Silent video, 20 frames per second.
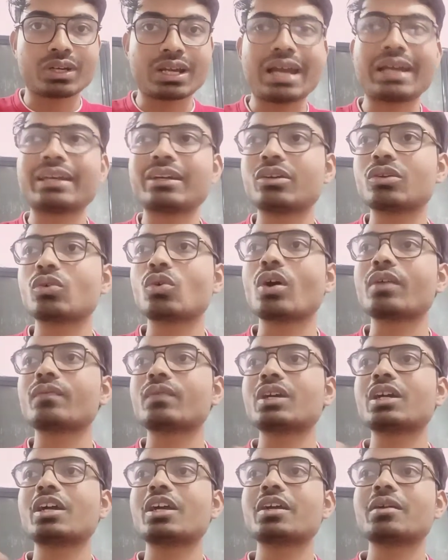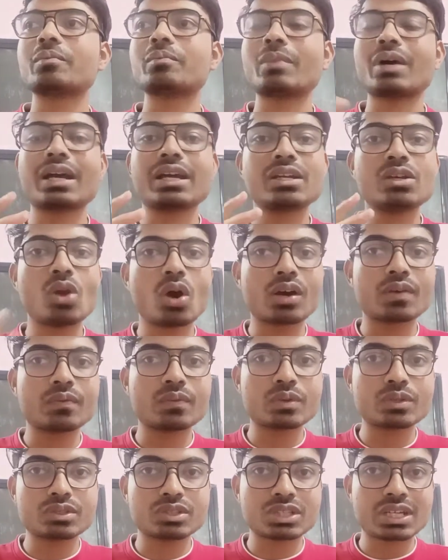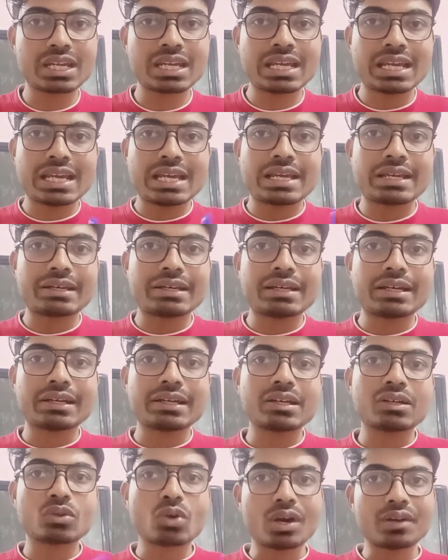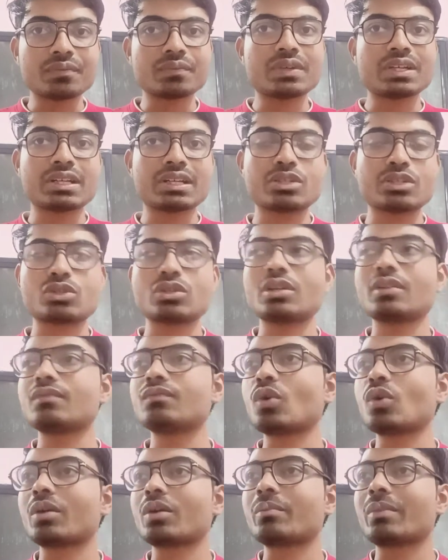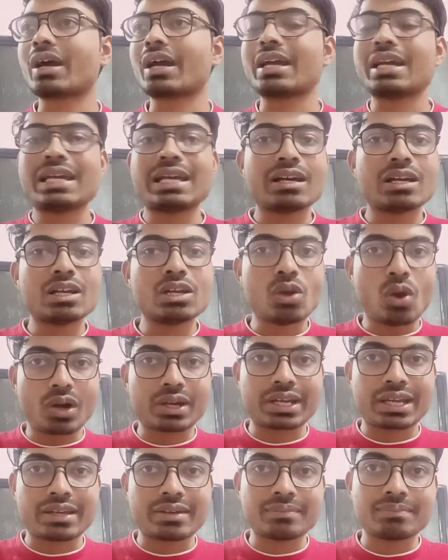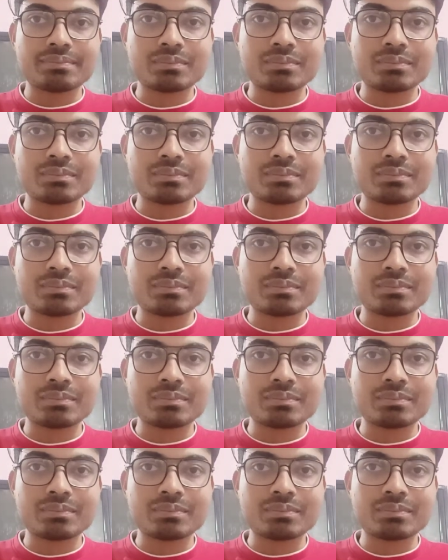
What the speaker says: I need to configure my log4j related configuration for my logging.